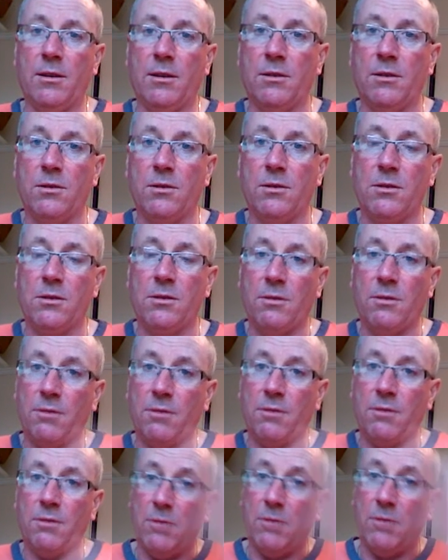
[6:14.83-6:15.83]
another two or
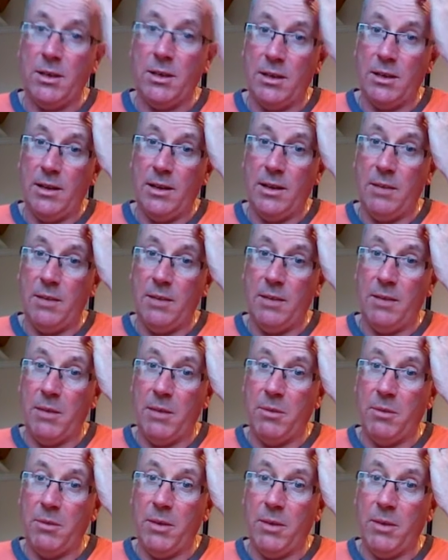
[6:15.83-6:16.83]
three weeks in there,
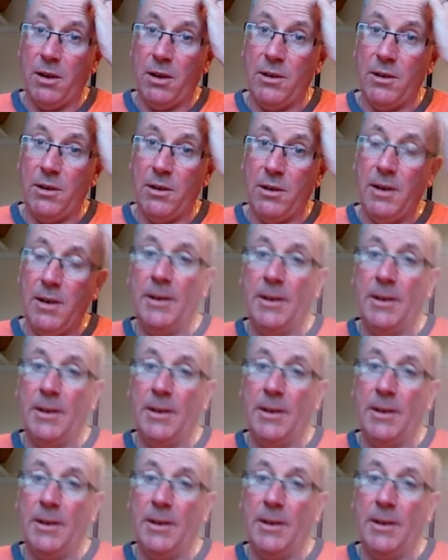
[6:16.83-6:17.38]
maybe a bit longer.